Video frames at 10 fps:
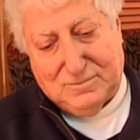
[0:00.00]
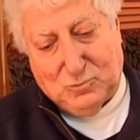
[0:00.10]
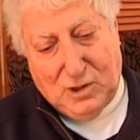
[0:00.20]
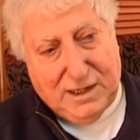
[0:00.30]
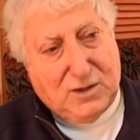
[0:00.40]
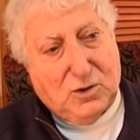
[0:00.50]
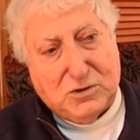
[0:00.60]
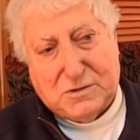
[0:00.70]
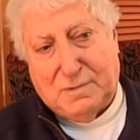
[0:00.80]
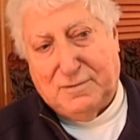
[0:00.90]
really
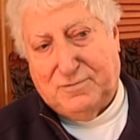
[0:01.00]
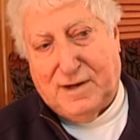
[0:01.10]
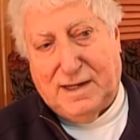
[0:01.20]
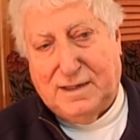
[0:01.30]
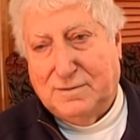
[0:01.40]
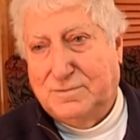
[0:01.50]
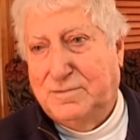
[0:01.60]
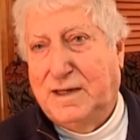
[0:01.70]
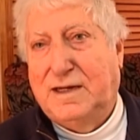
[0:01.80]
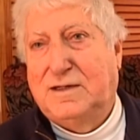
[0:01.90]
close to my father.
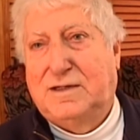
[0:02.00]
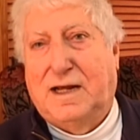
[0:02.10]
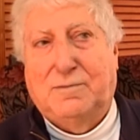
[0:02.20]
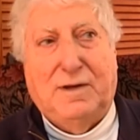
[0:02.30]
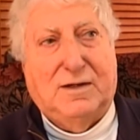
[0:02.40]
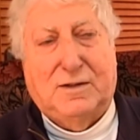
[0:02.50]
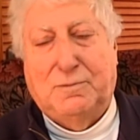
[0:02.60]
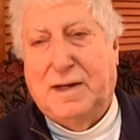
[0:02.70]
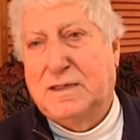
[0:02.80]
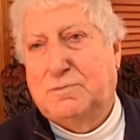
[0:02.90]
He didn't take me out to
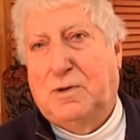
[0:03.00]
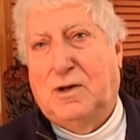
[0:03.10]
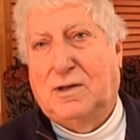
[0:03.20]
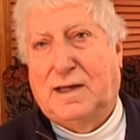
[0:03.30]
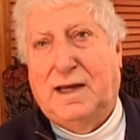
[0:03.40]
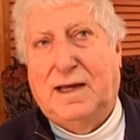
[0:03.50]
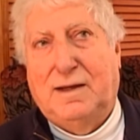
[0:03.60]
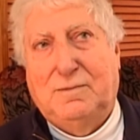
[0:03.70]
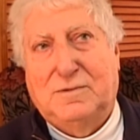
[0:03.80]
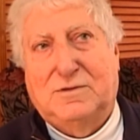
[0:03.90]
baseball
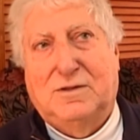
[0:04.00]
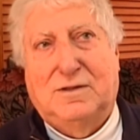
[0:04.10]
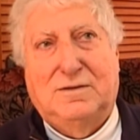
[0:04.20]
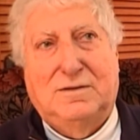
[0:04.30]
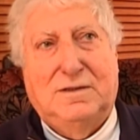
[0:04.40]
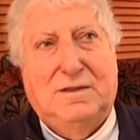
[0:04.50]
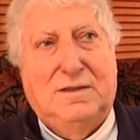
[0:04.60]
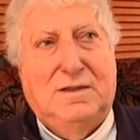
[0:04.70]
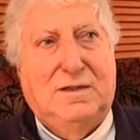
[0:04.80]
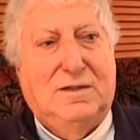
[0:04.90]
games or
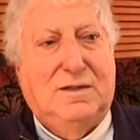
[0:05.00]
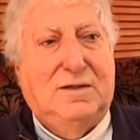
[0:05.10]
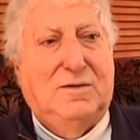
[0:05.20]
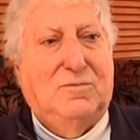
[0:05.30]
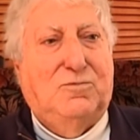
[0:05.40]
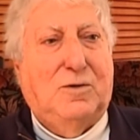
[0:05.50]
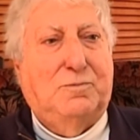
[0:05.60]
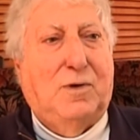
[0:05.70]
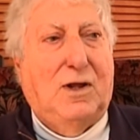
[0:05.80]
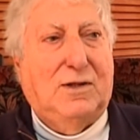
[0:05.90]

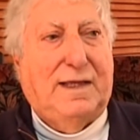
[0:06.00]
football